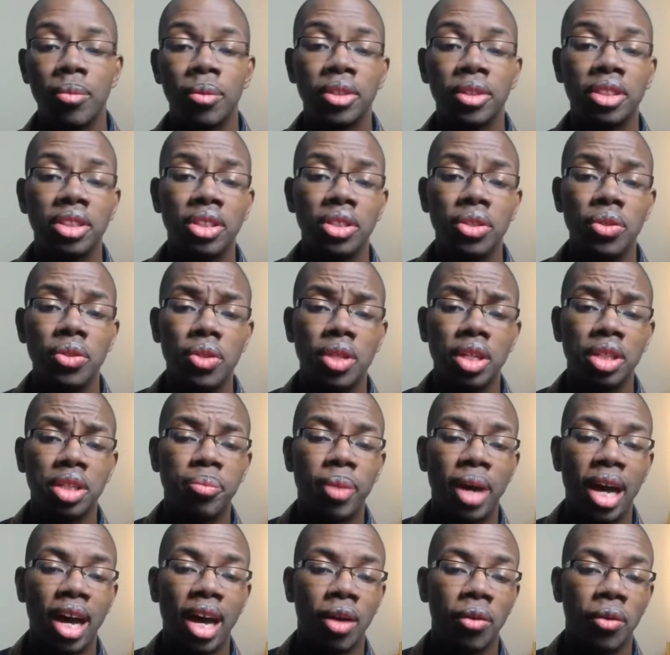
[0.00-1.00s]
to do the
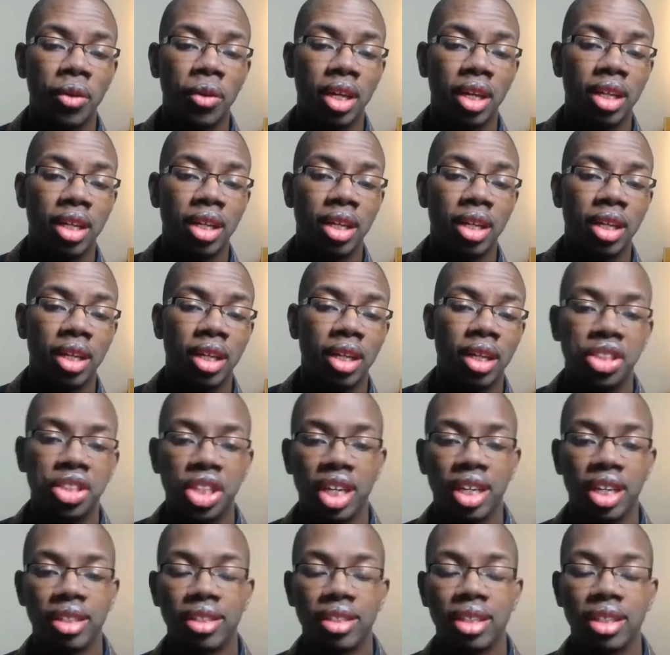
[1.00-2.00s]
bowing and the
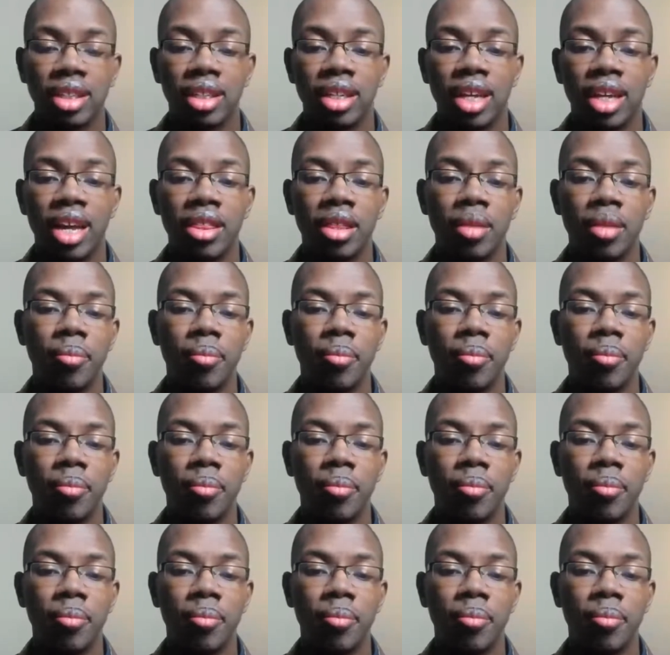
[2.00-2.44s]
chanting and the